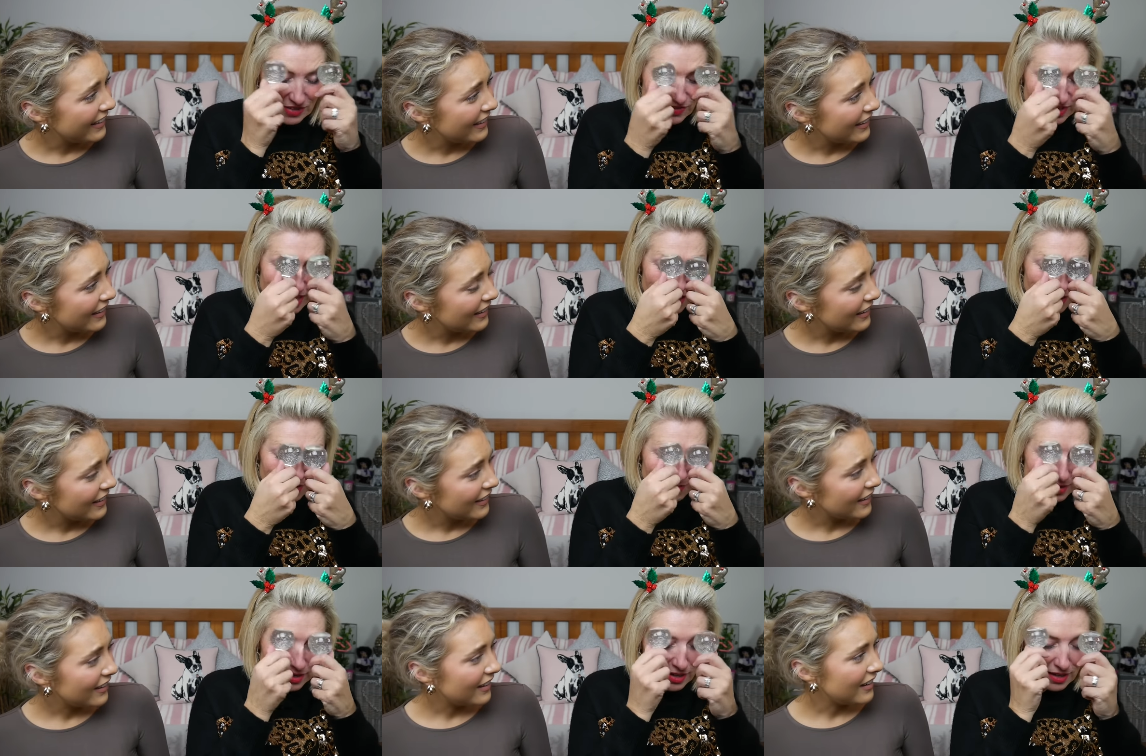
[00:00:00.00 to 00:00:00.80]
Speaker 1: have a
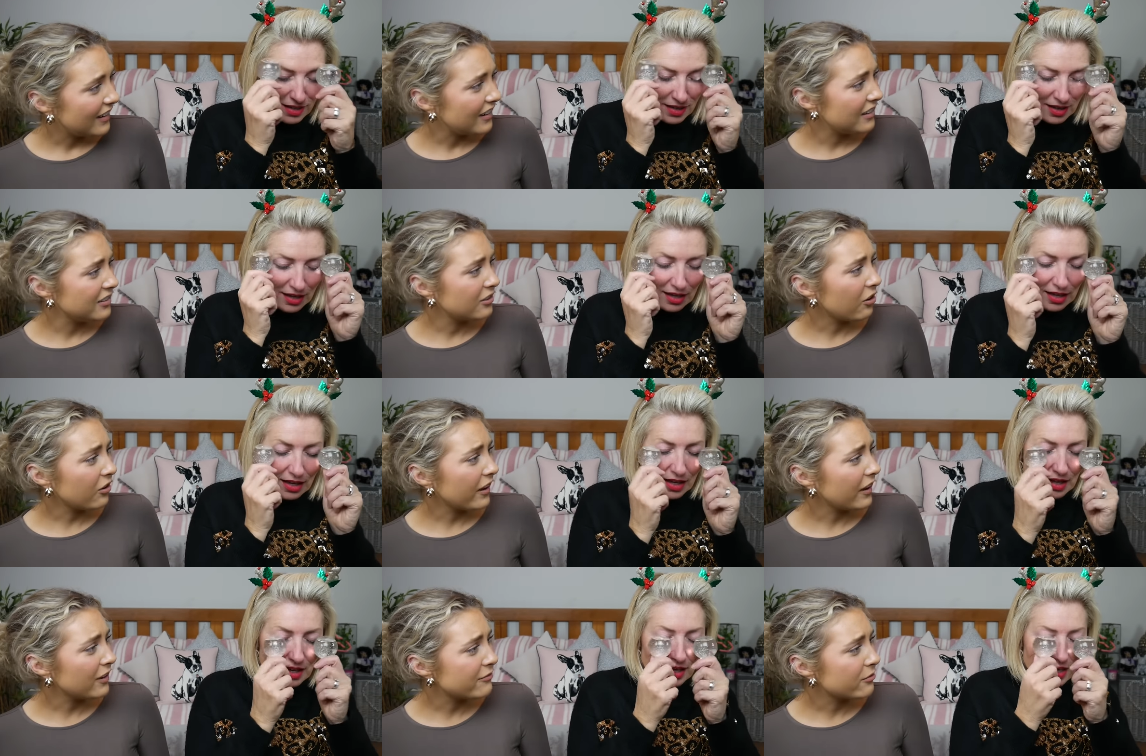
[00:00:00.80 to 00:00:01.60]
go? Uh, not
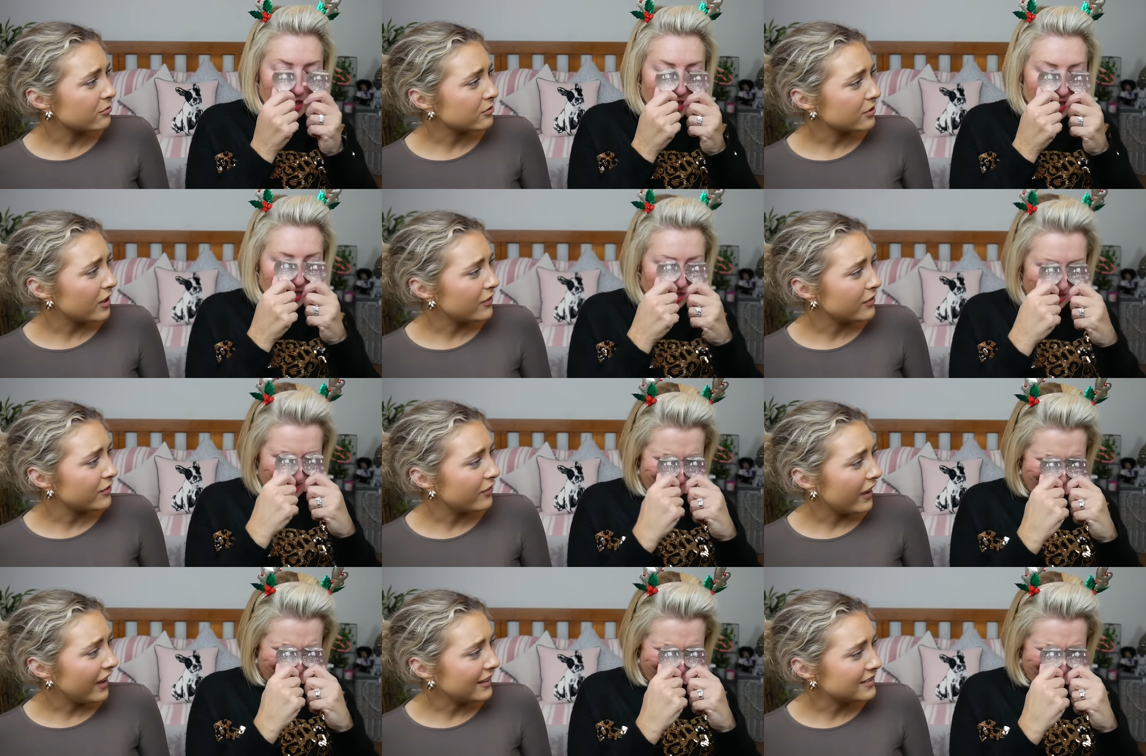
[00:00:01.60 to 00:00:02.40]
now you've rubbed it all over your
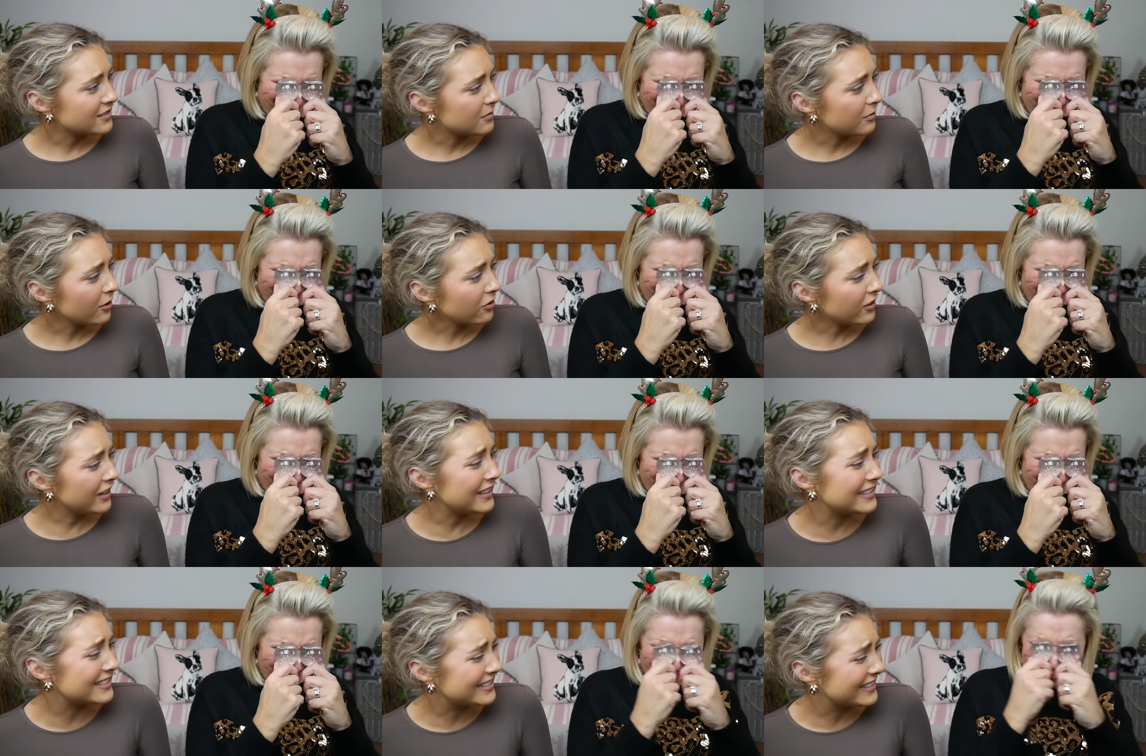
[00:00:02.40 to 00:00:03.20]
face, to be
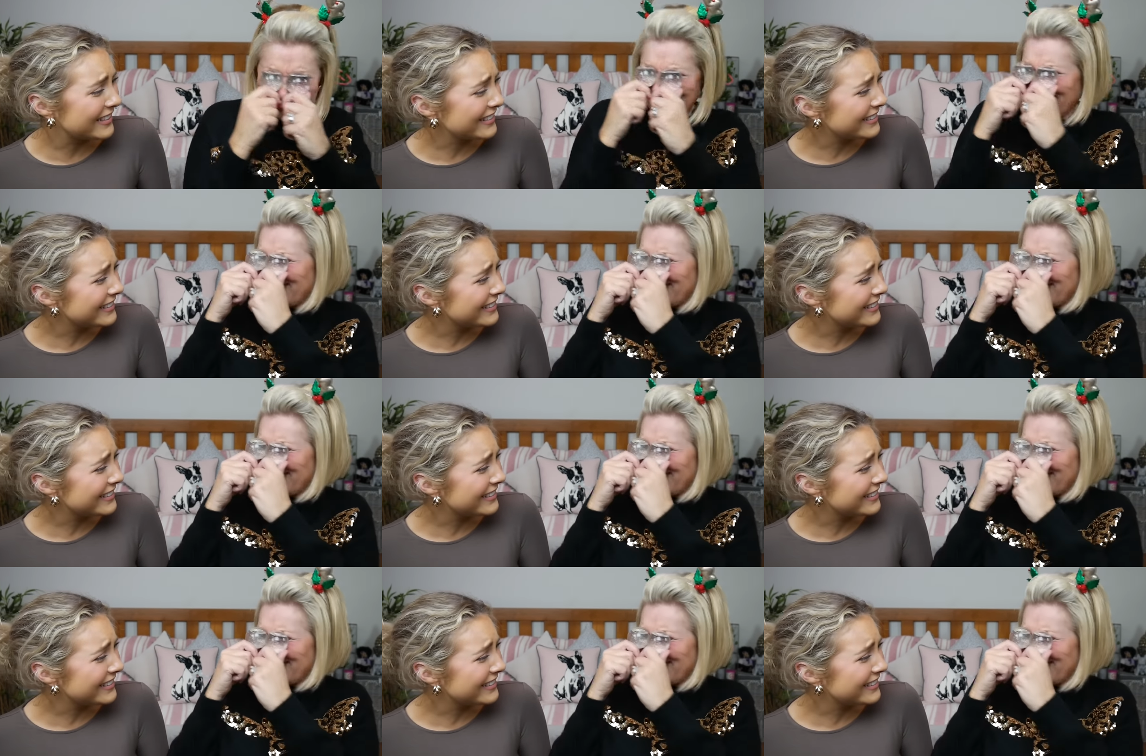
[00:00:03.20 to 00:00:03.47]
honest.